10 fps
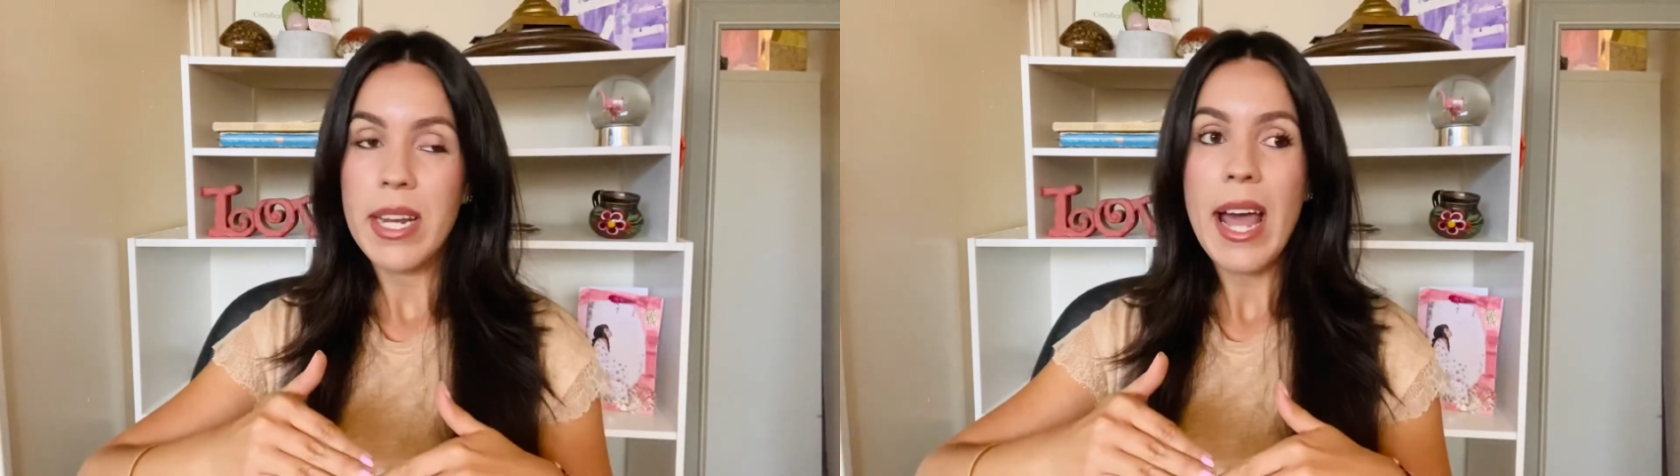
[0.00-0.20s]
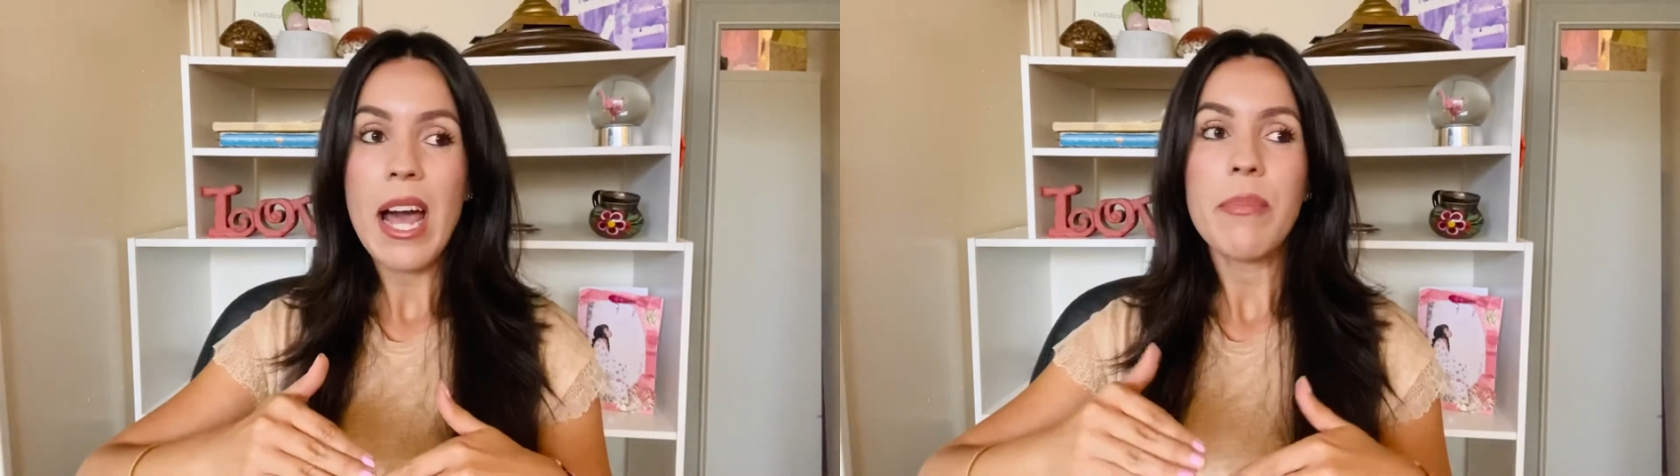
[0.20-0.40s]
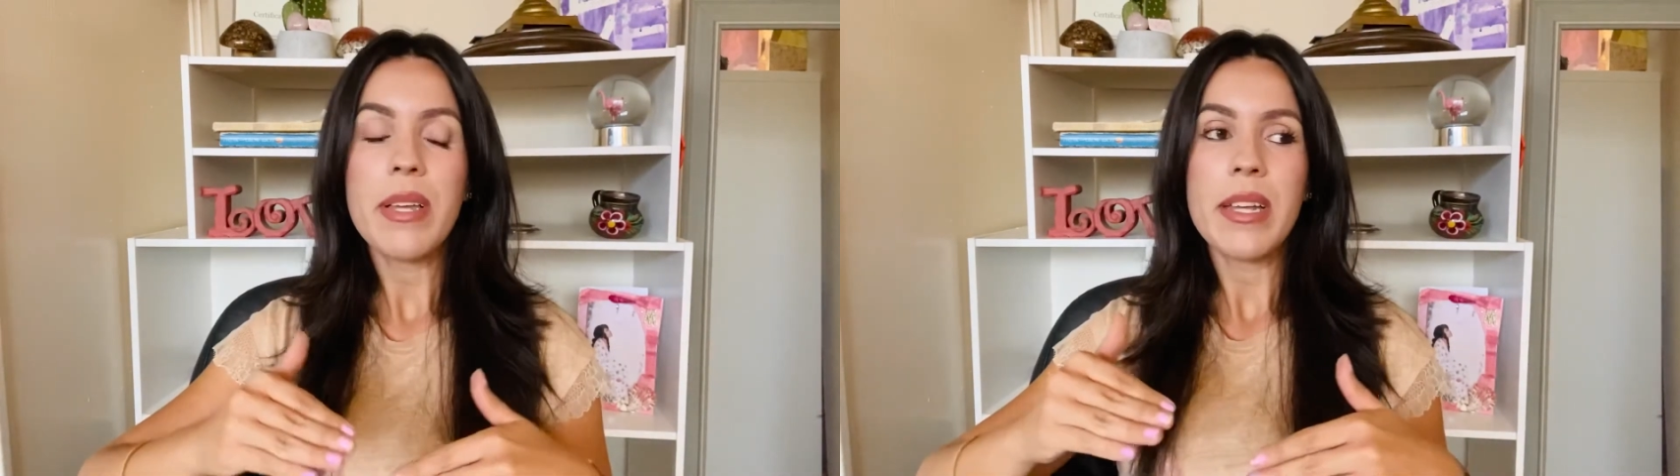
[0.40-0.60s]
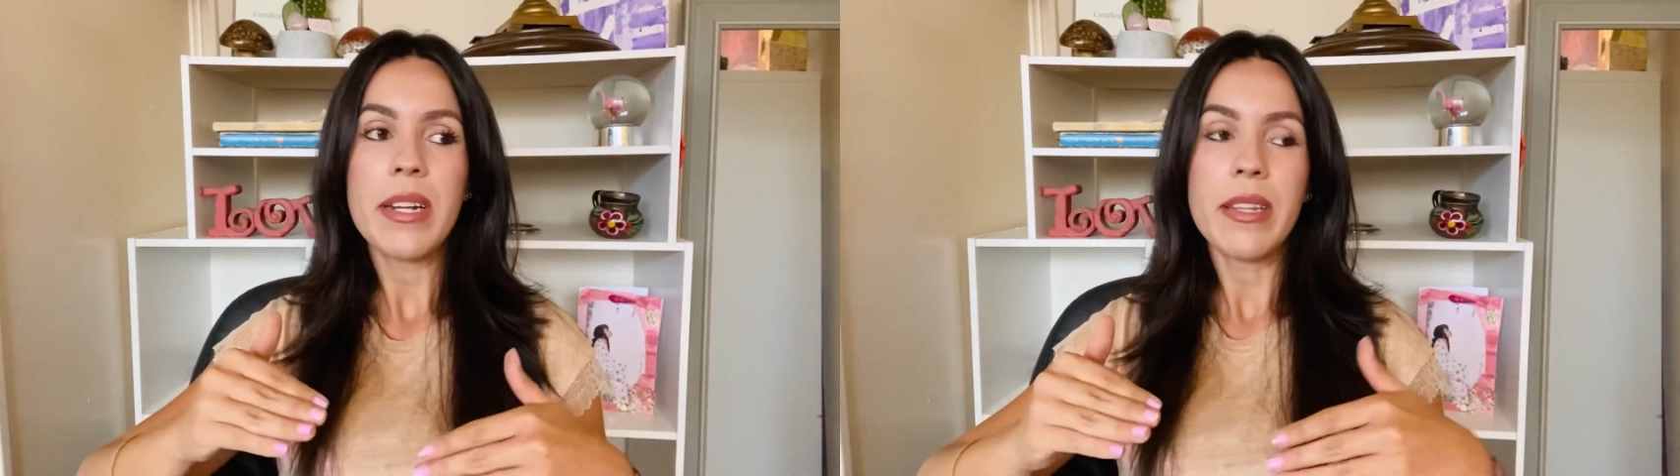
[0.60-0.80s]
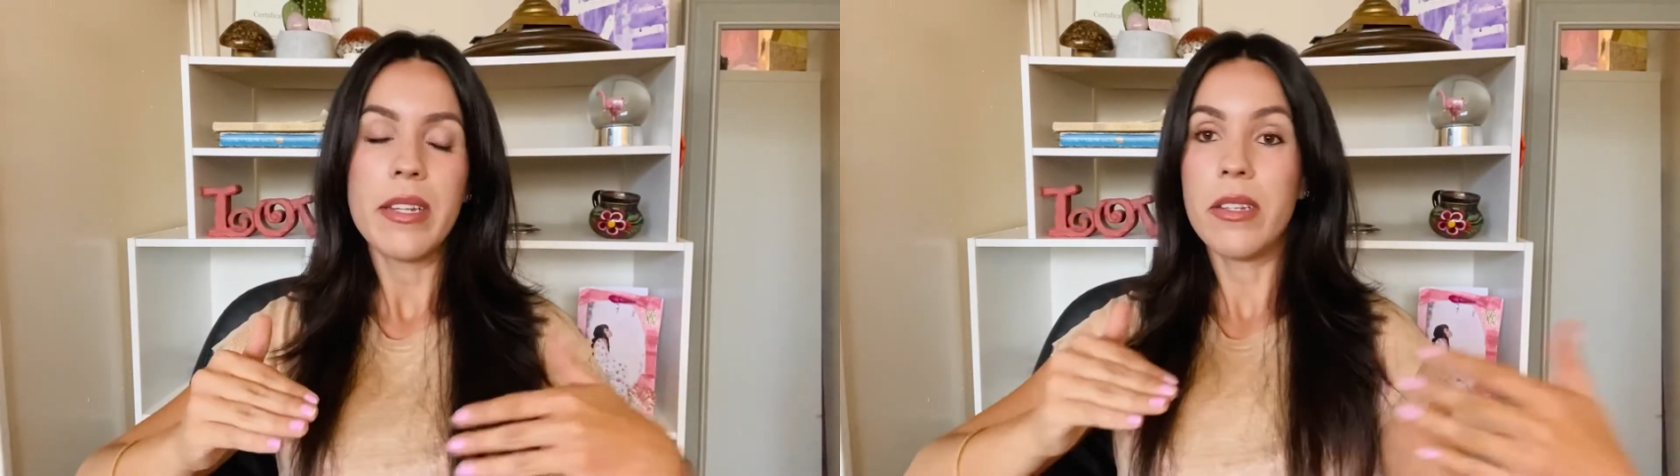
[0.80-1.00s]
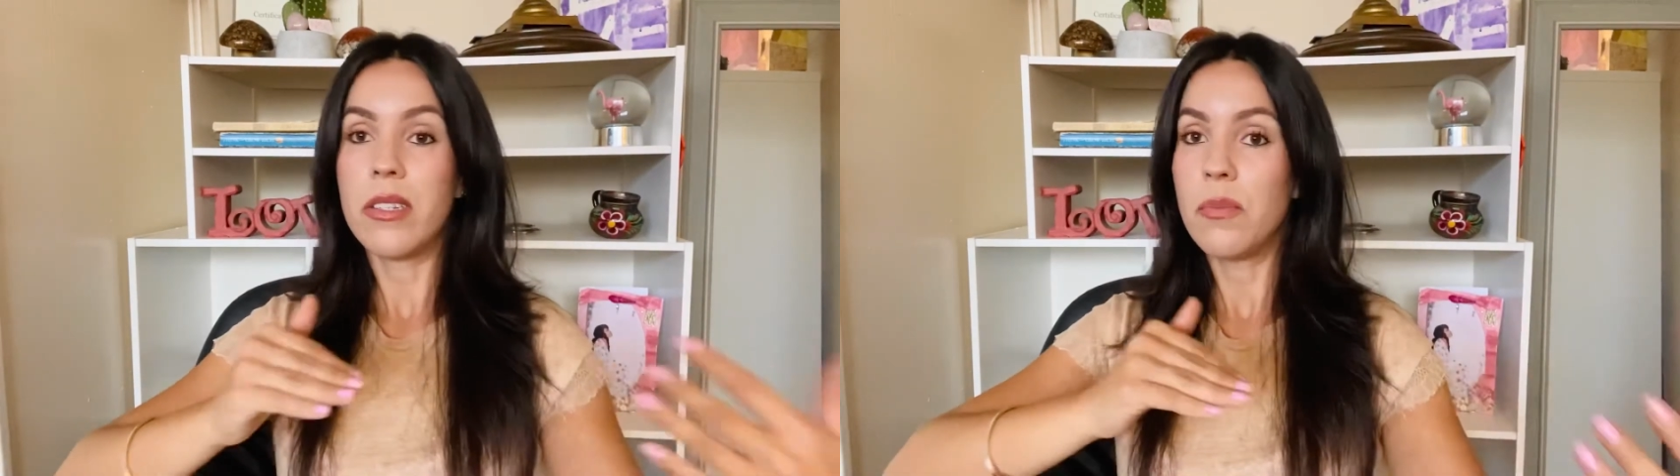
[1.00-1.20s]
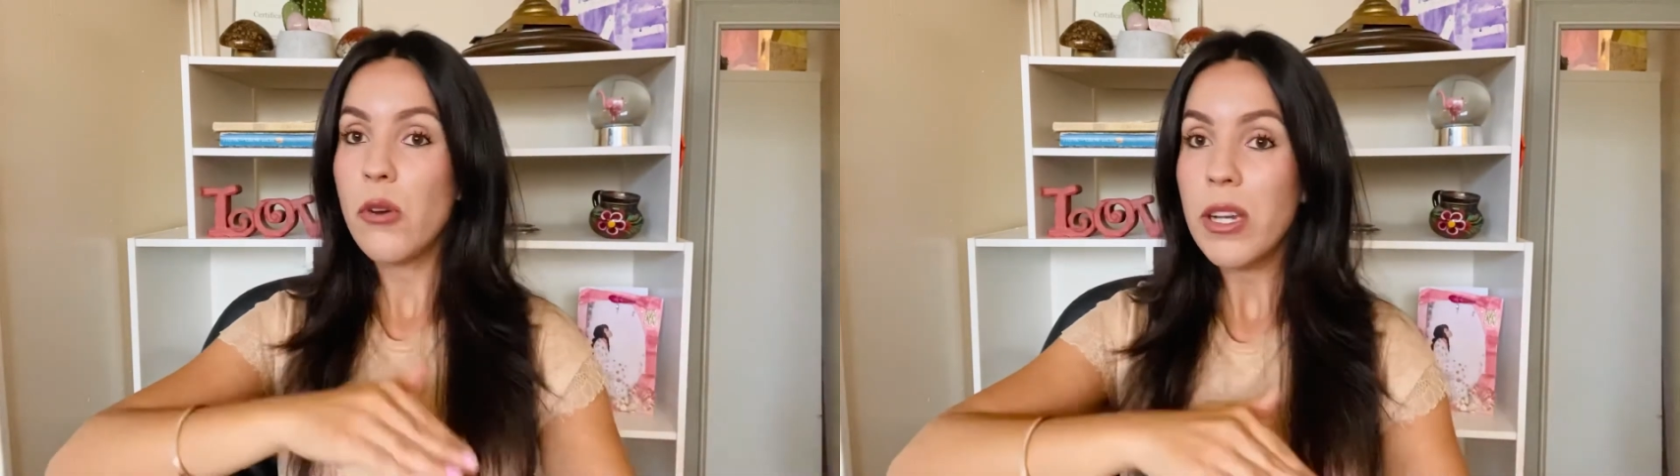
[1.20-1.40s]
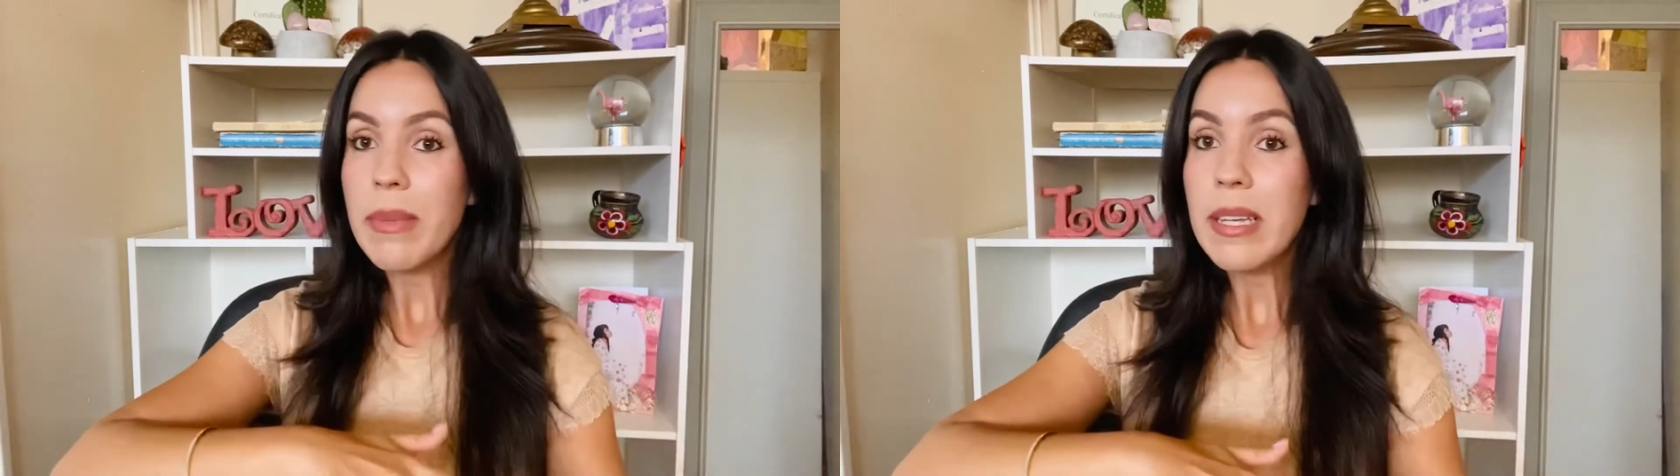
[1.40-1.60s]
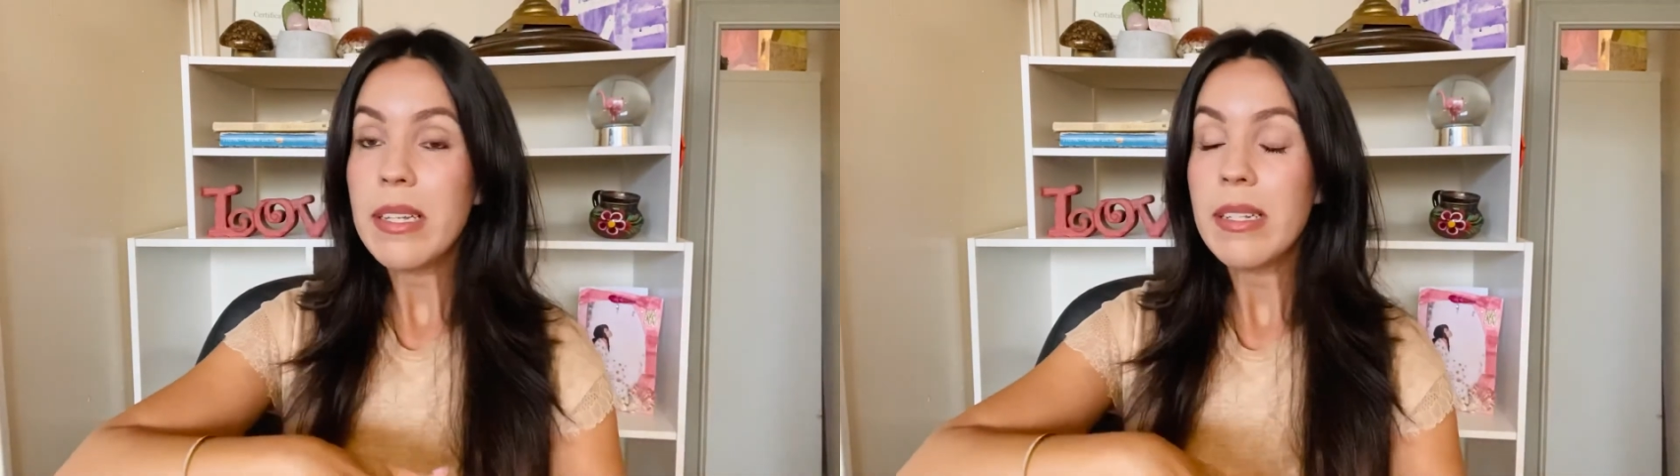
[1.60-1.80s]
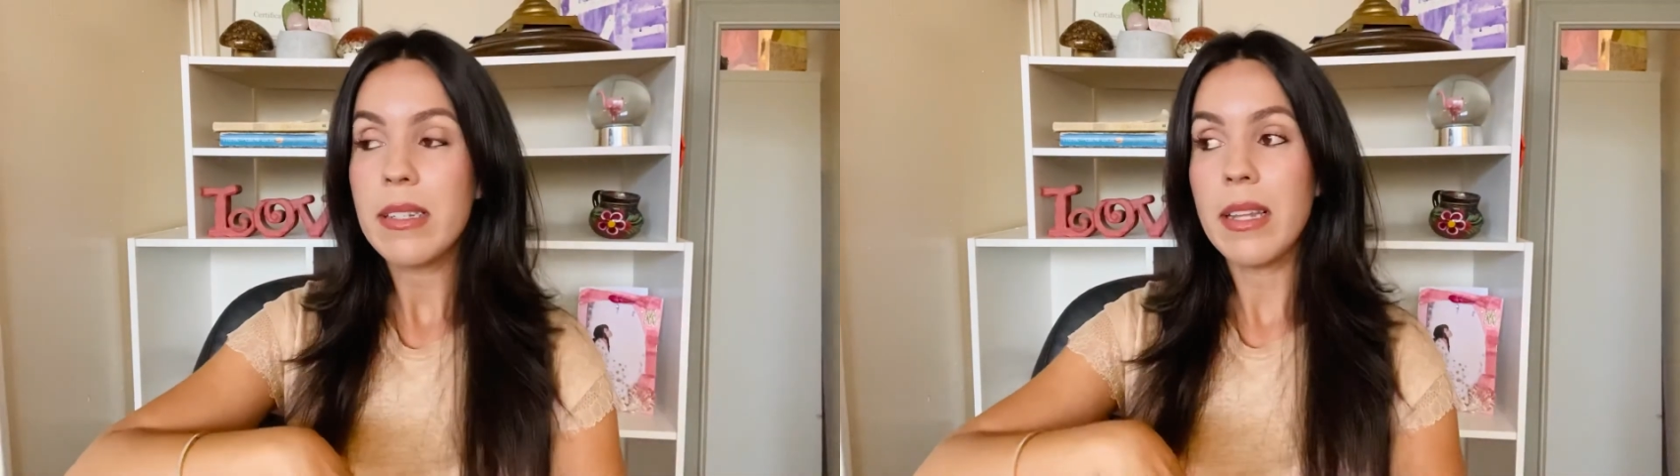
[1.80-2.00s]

happen and then disappointments